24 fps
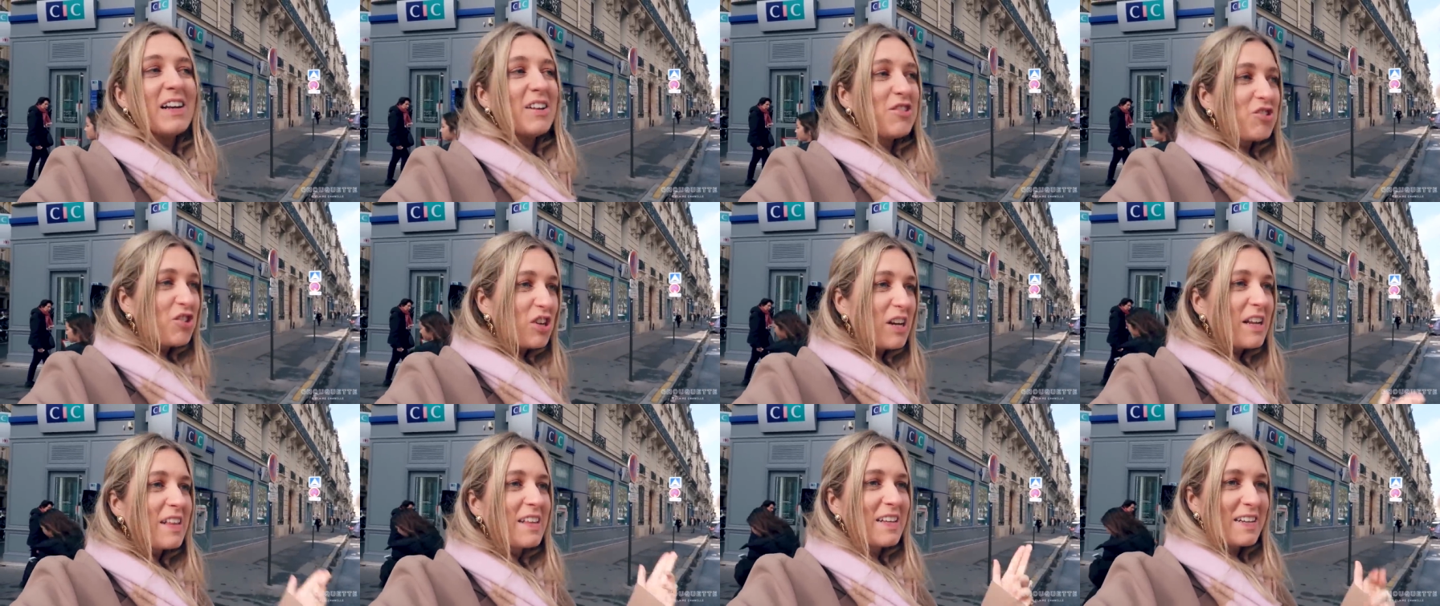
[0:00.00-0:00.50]

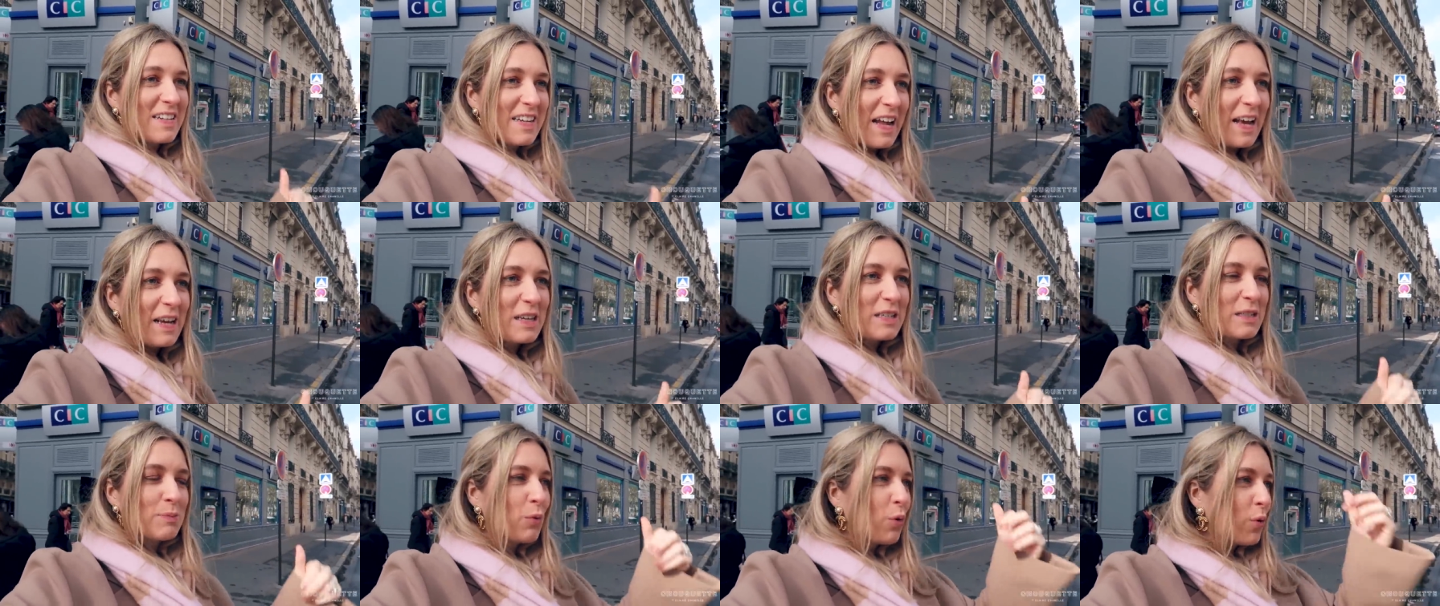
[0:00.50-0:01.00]
Literally the
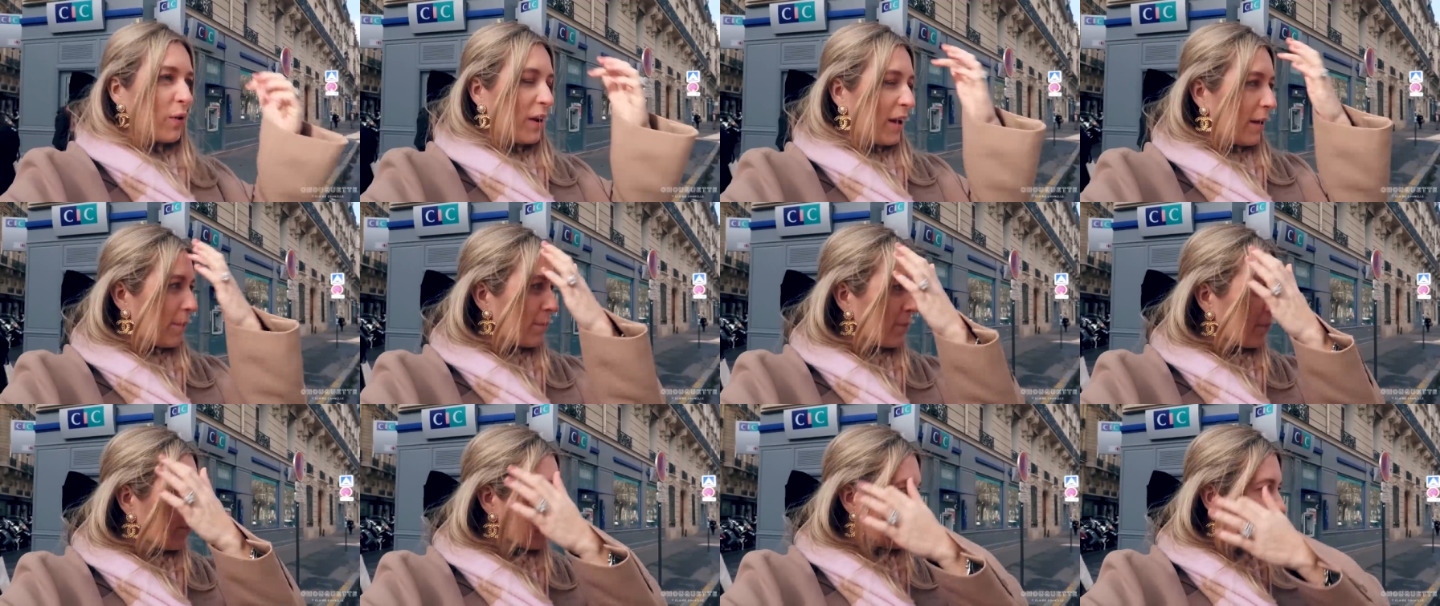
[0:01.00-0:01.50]
next
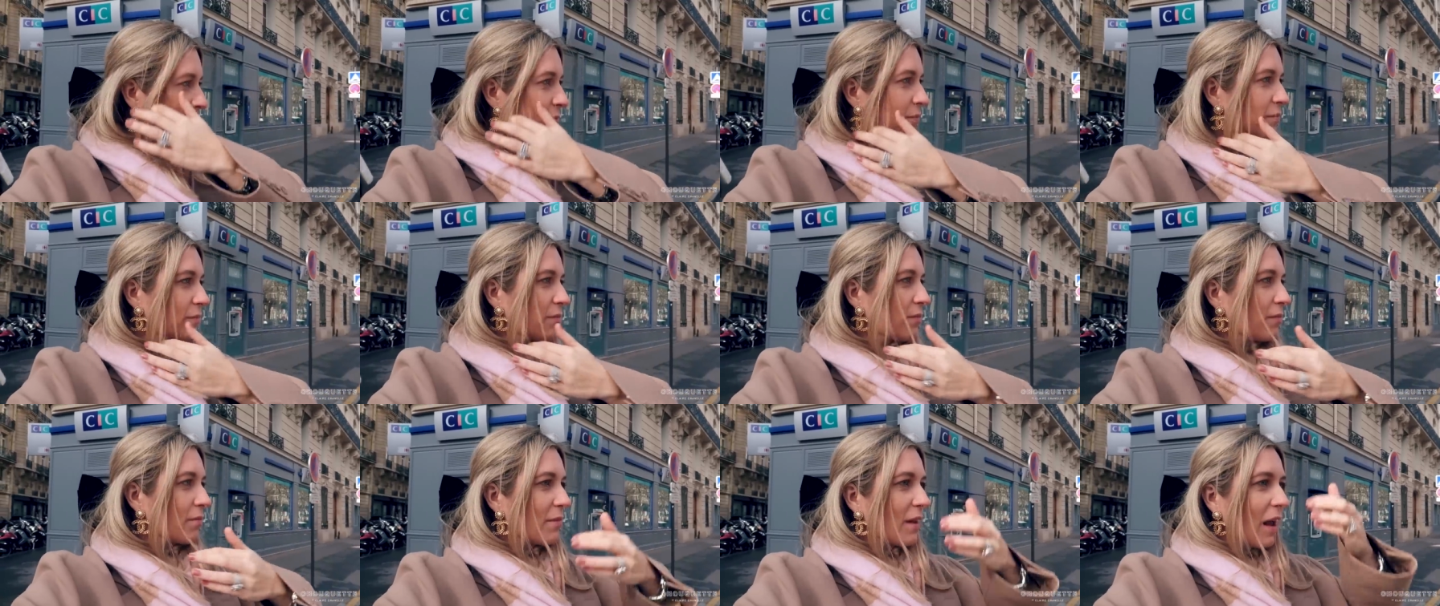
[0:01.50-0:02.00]
morning,
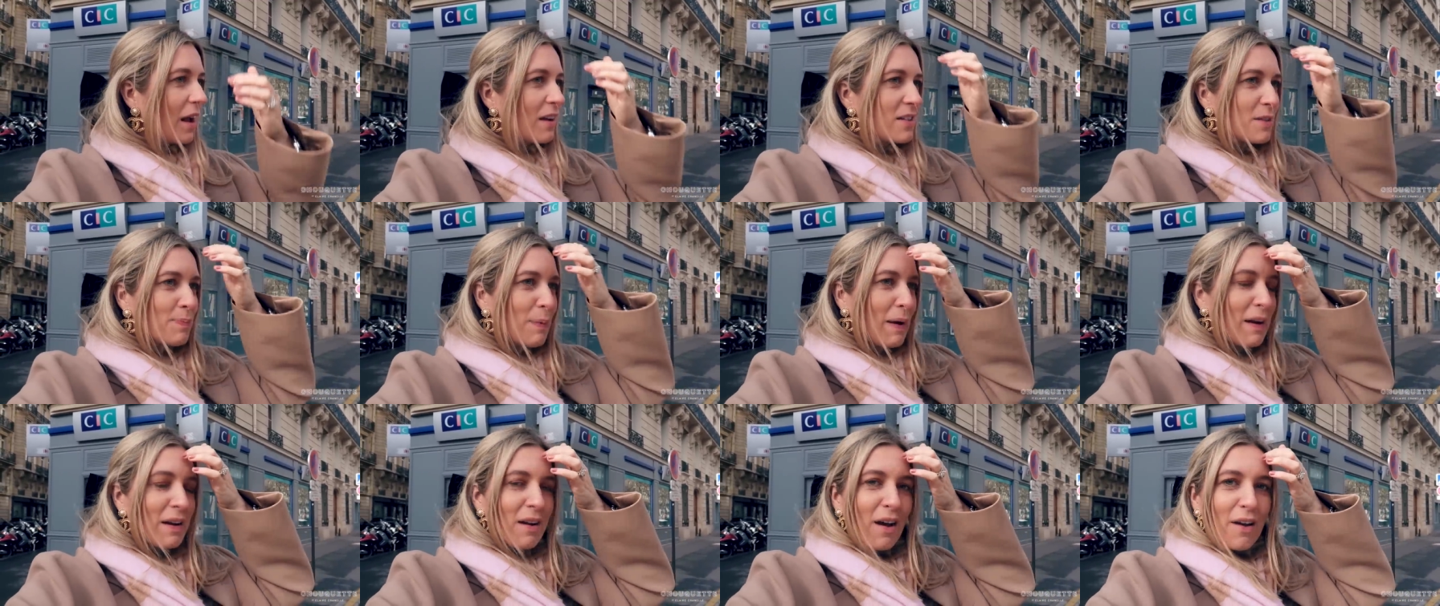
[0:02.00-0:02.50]
I
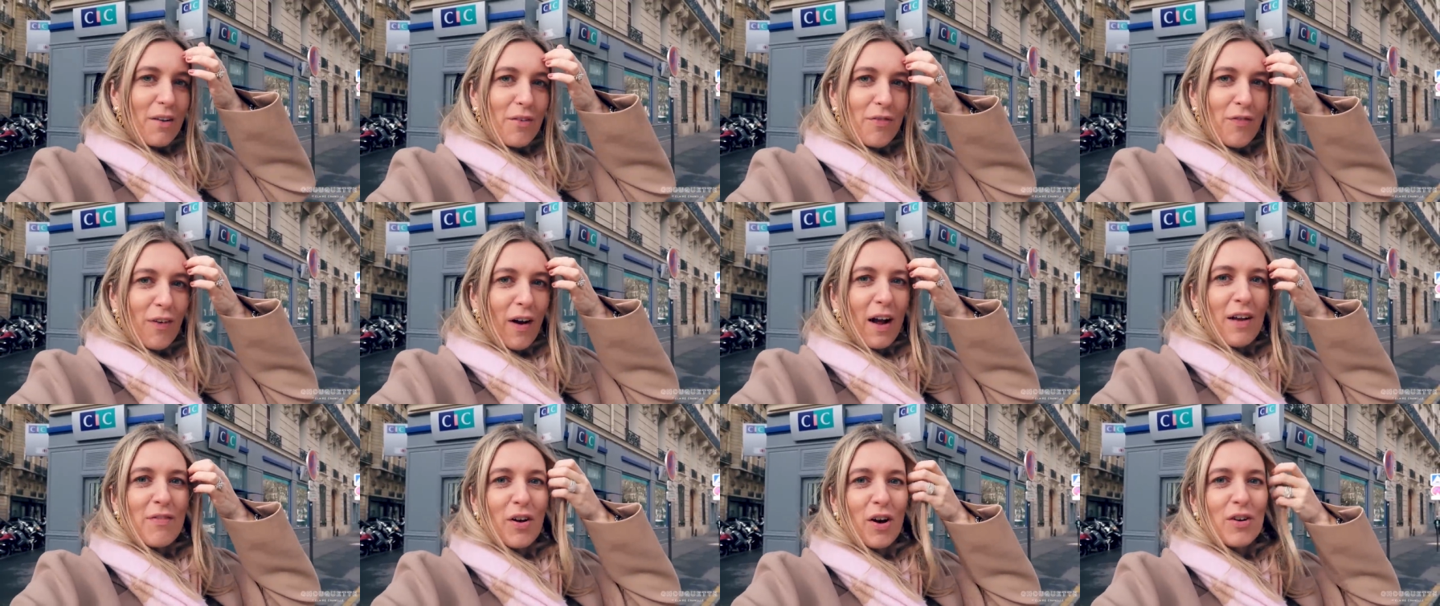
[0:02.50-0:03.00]
spent like
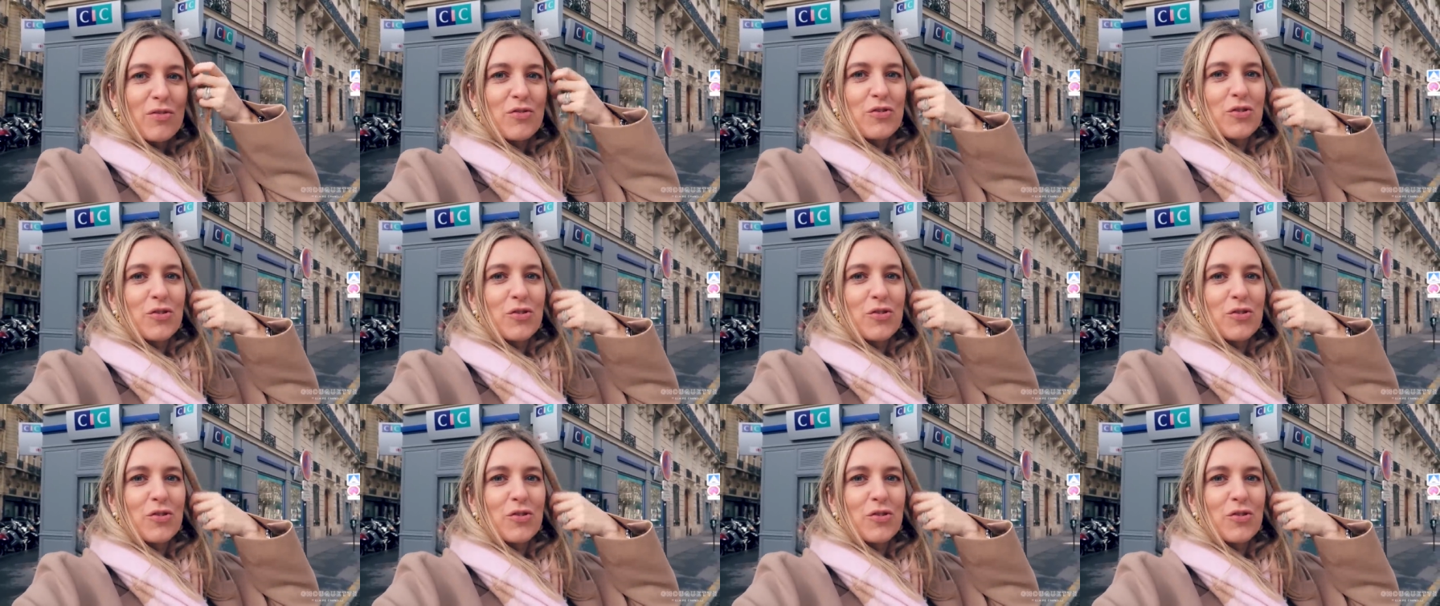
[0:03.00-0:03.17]
€500